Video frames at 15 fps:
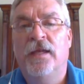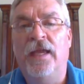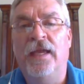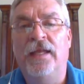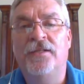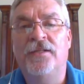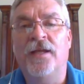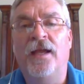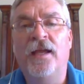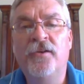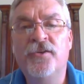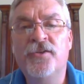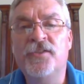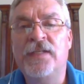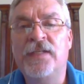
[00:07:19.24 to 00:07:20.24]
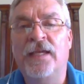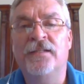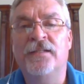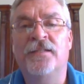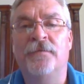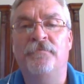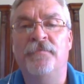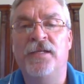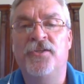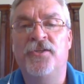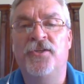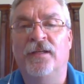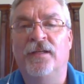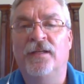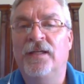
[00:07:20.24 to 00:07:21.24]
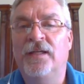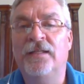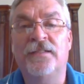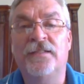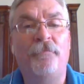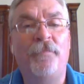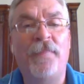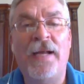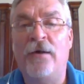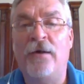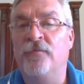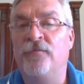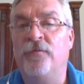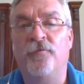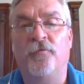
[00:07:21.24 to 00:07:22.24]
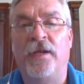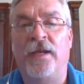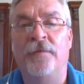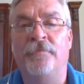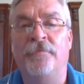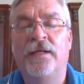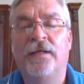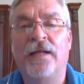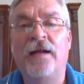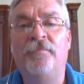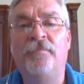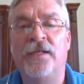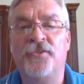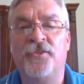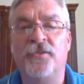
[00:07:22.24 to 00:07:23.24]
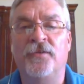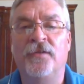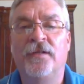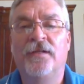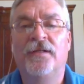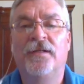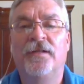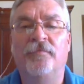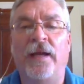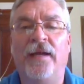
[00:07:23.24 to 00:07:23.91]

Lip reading: and to understand submission. It's a powerful freedom. God bless you. Bye.